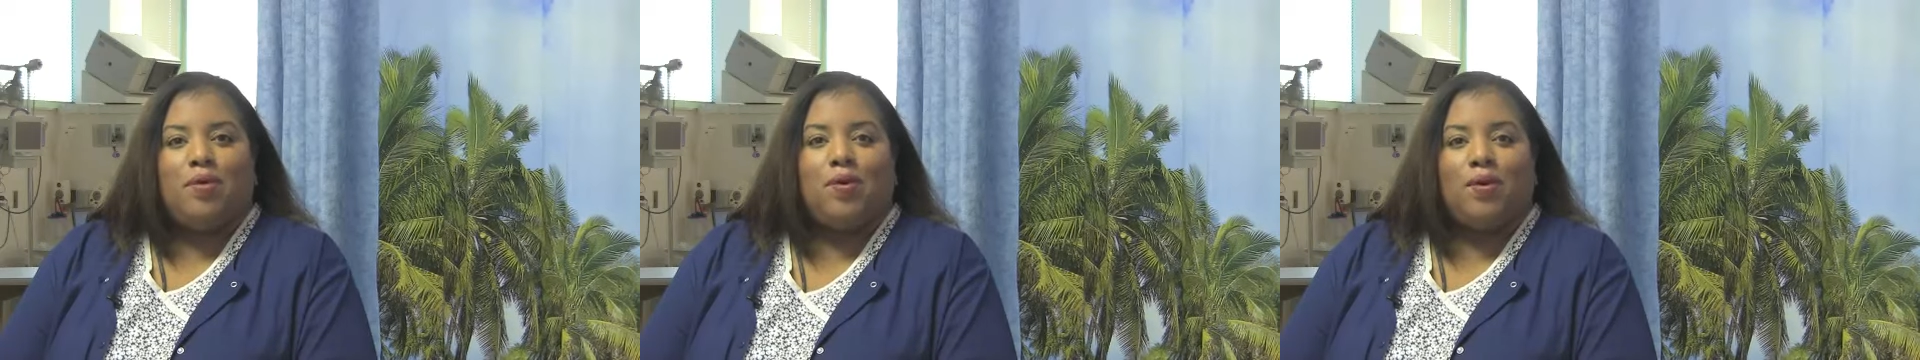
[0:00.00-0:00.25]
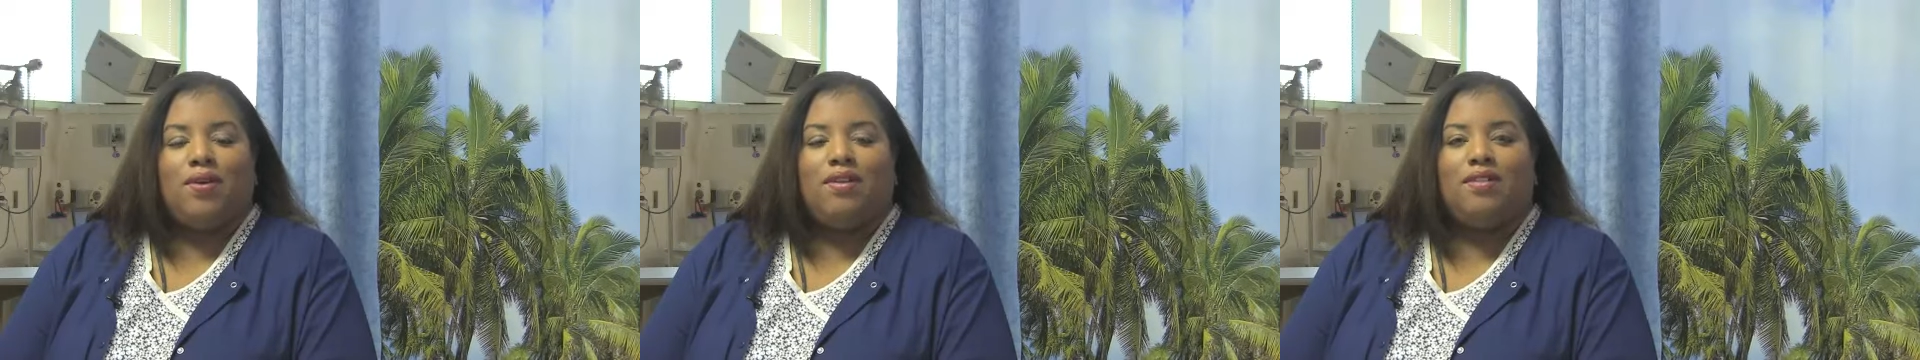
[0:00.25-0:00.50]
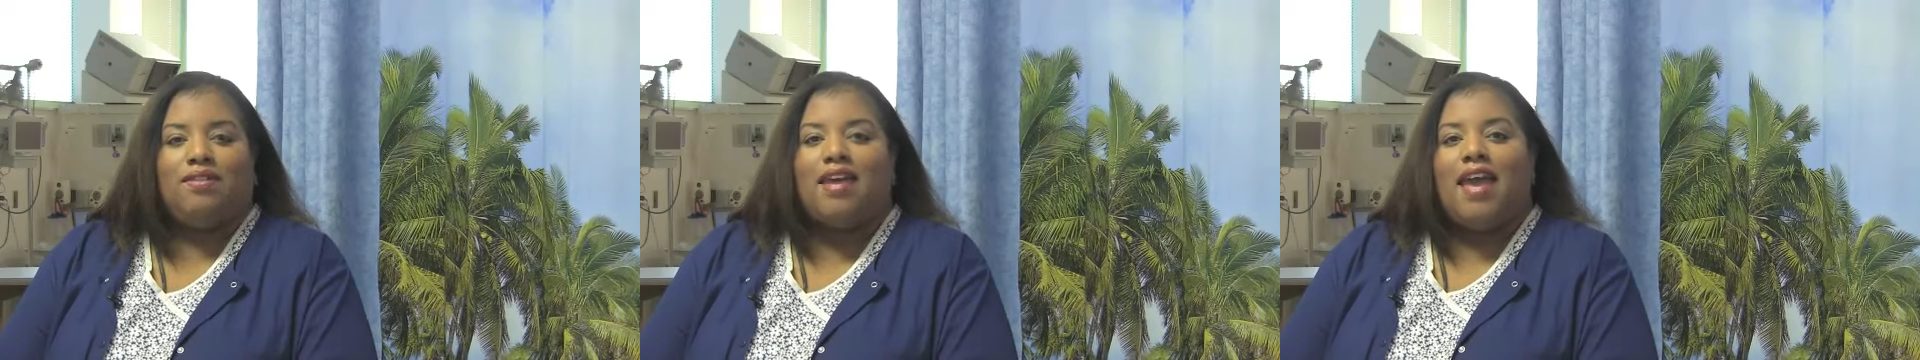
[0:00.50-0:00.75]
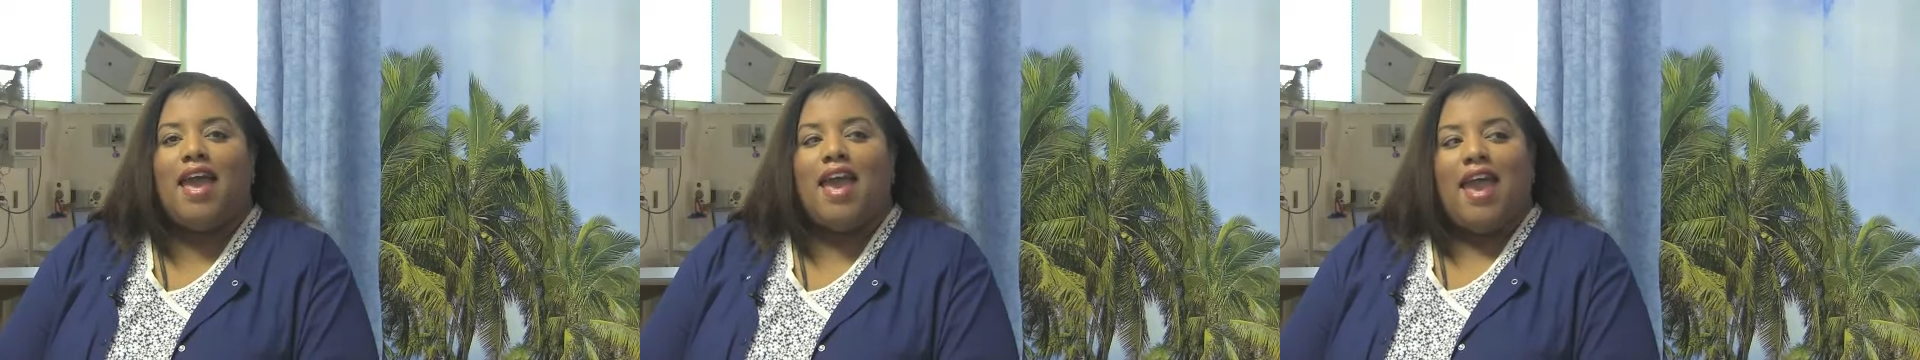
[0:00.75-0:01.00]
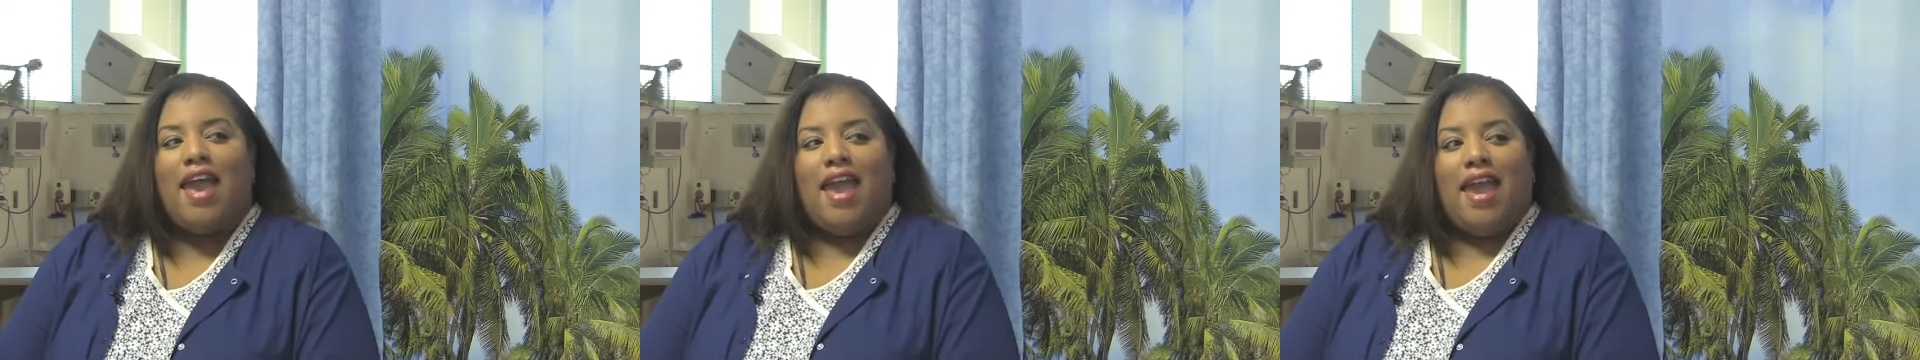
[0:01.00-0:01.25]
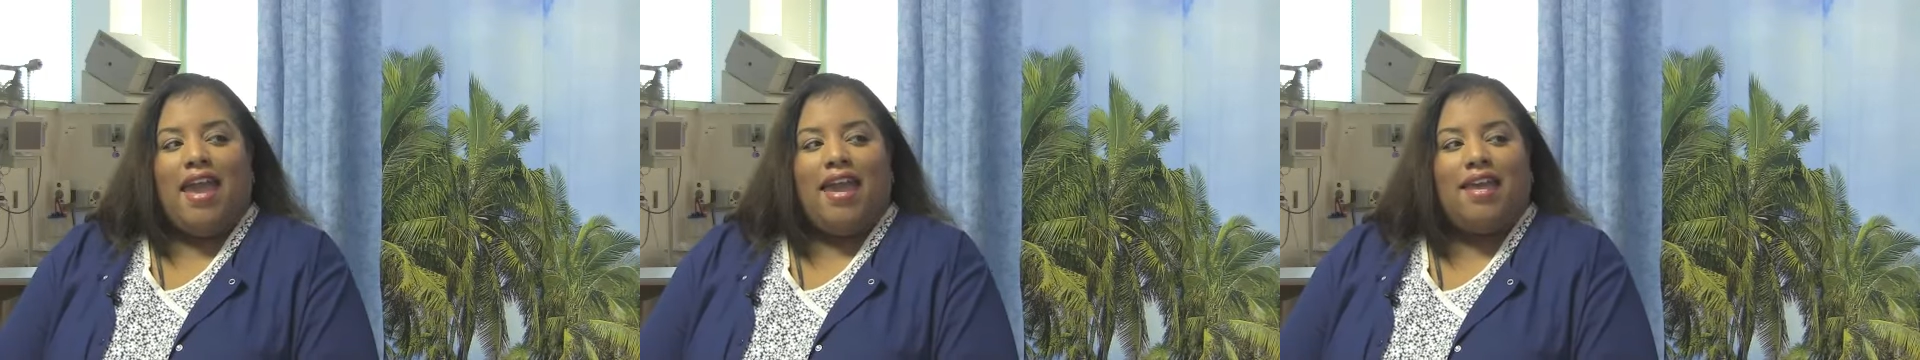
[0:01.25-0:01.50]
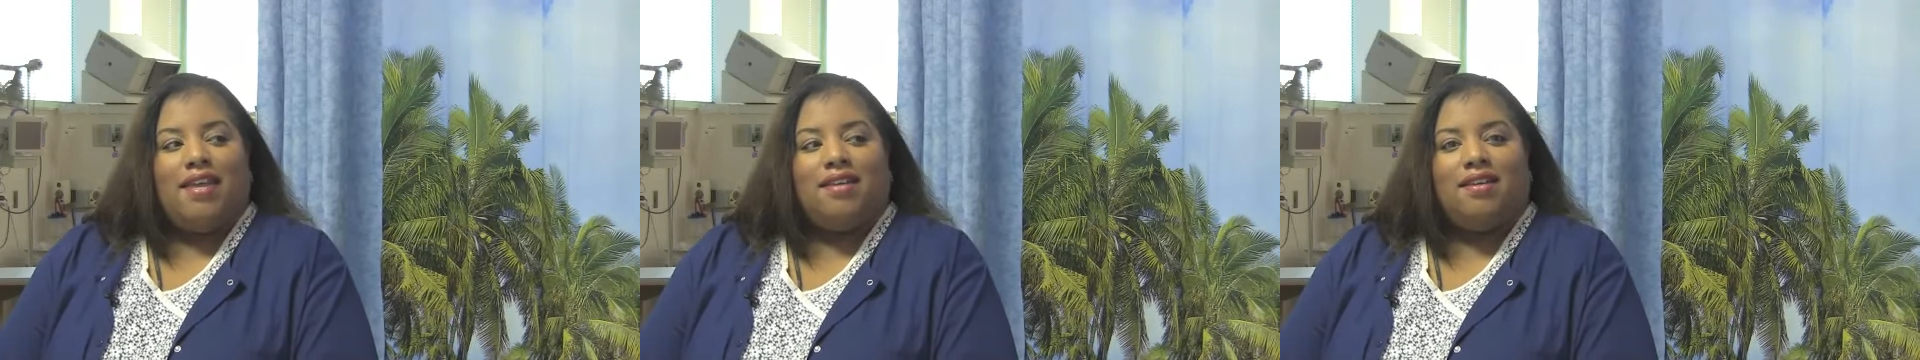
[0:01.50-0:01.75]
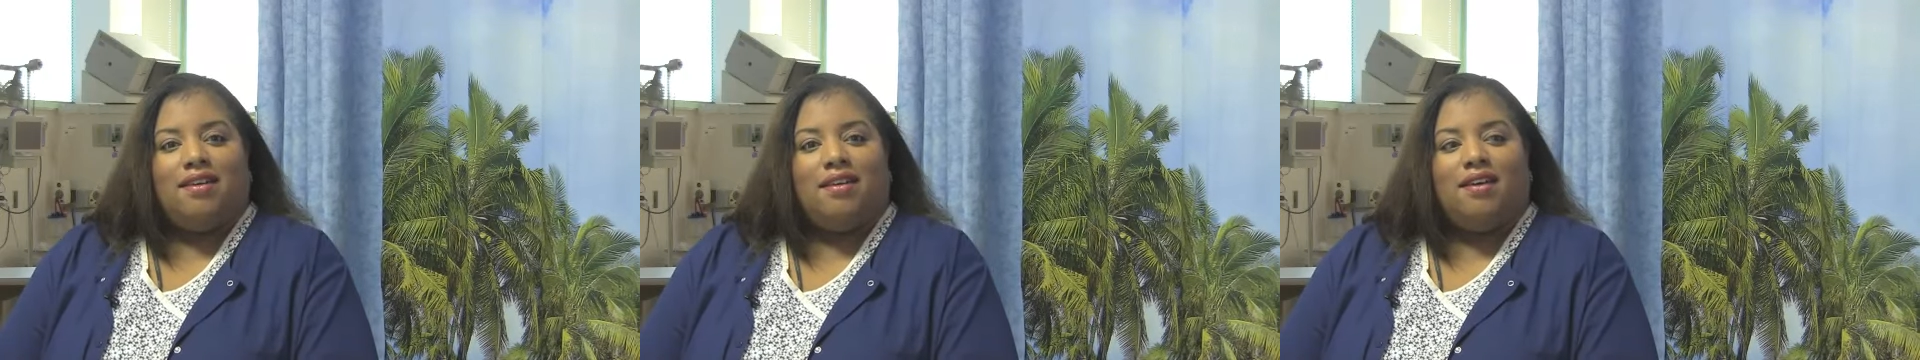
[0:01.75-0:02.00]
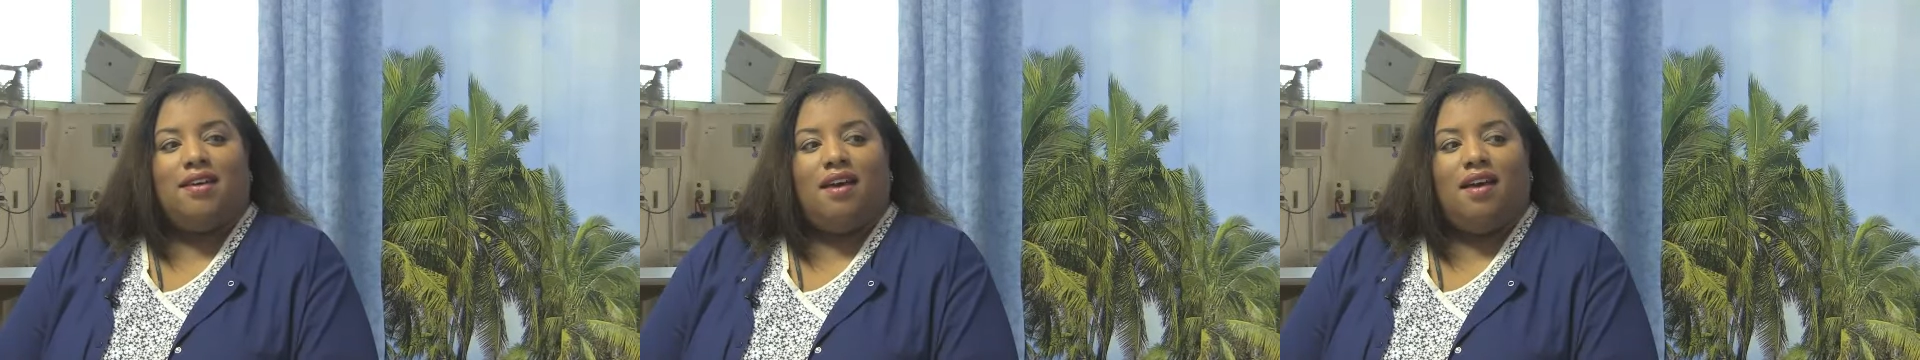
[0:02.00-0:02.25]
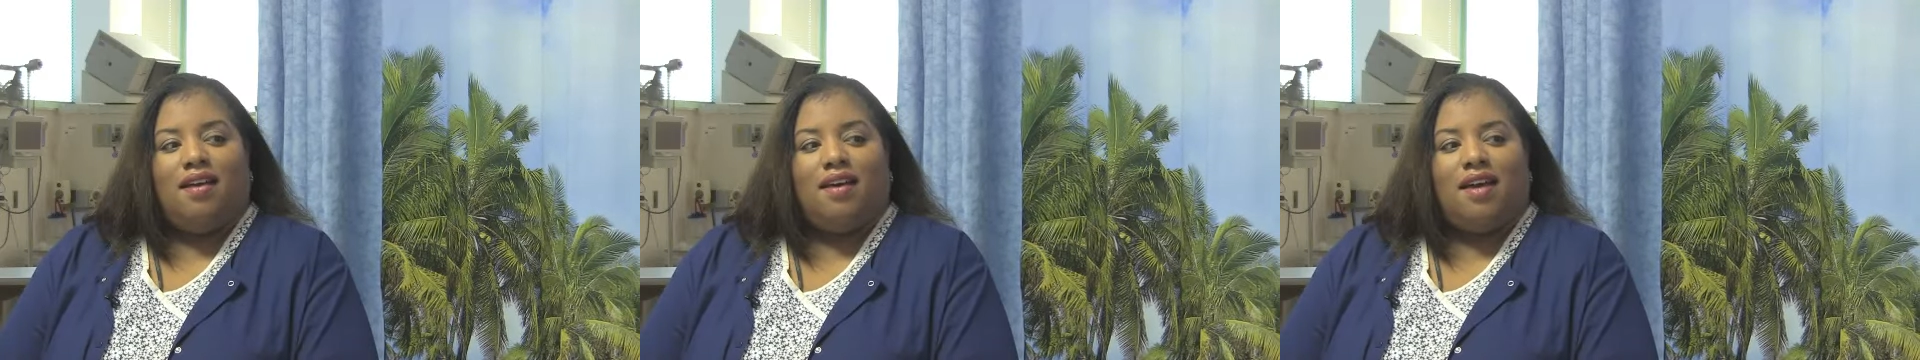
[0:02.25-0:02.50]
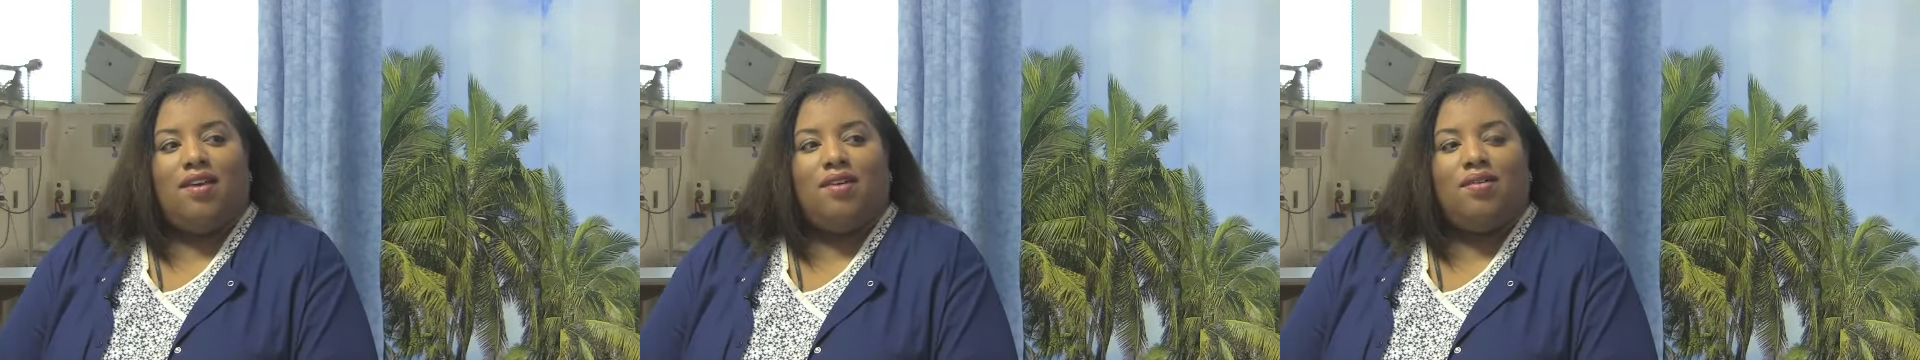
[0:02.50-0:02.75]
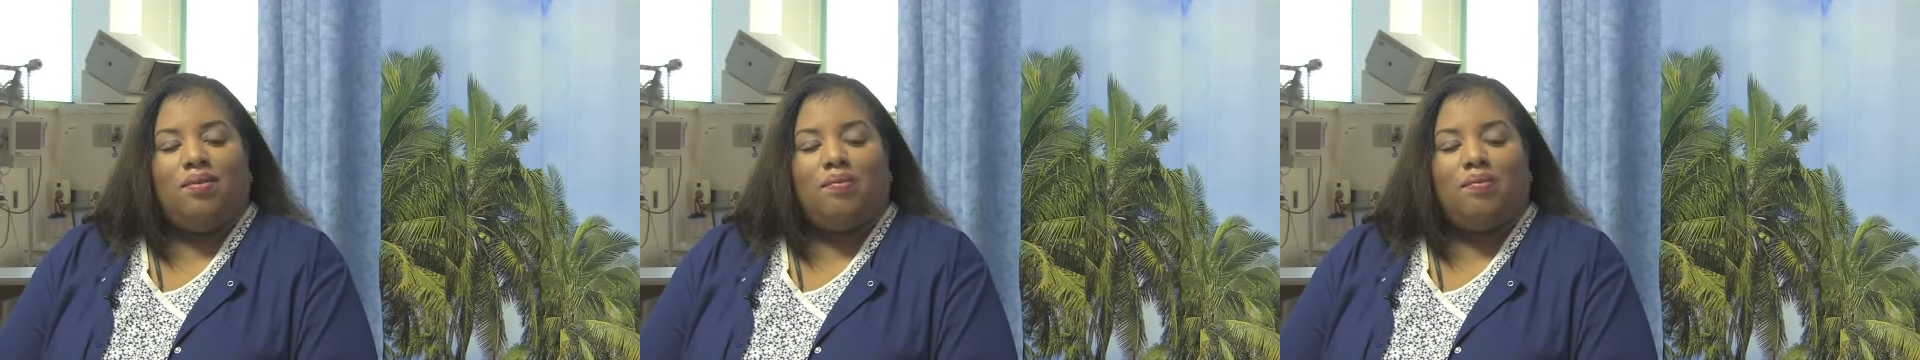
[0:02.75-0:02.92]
curtains. And I